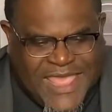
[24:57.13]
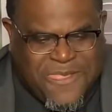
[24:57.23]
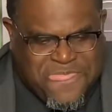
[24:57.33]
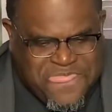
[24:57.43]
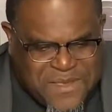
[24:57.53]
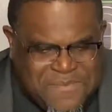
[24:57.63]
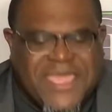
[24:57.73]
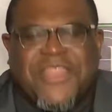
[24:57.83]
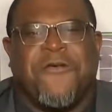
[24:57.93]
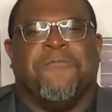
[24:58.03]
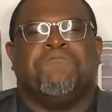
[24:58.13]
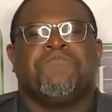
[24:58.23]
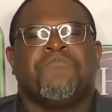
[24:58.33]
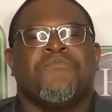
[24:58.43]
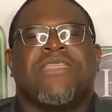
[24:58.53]
in the middle.
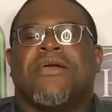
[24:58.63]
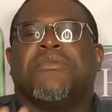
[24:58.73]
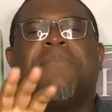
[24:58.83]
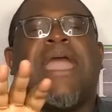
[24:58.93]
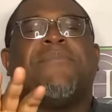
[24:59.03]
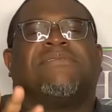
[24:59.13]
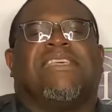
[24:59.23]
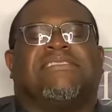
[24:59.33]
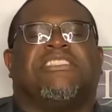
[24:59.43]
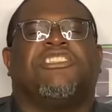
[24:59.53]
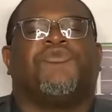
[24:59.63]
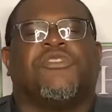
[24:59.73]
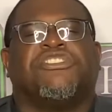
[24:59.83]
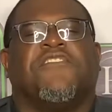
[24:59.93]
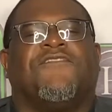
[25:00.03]
Now, the Bible says that this
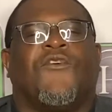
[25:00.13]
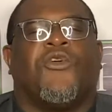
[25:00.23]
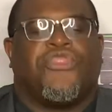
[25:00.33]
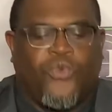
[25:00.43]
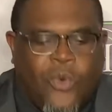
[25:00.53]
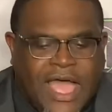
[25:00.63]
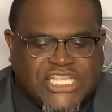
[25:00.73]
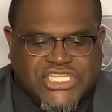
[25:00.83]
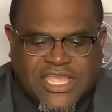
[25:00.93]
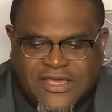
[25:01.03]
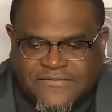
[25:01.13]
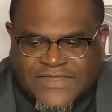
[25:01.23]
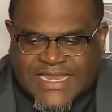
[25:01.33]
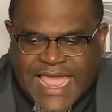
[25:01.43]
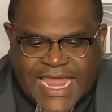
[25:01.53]
was the fourth watch of
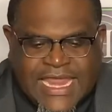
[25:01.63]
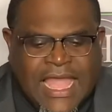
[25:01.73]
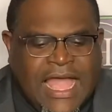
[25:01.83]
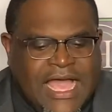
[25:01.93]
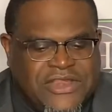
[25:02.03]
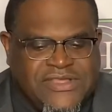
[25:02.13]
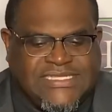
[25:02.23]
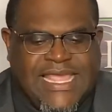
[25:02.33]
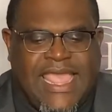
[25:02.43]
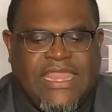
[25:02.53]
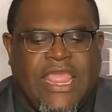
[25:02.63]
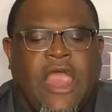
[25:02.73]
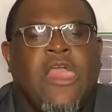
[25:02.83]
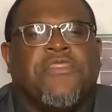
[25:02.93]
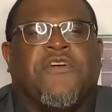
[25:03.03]
the night. Understand, y'all,
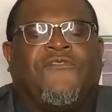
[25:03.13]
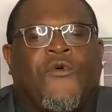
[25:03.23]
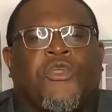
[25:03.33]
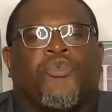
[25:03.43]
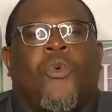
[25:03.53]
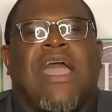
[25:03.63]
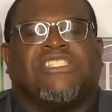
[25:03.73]
the fourth watch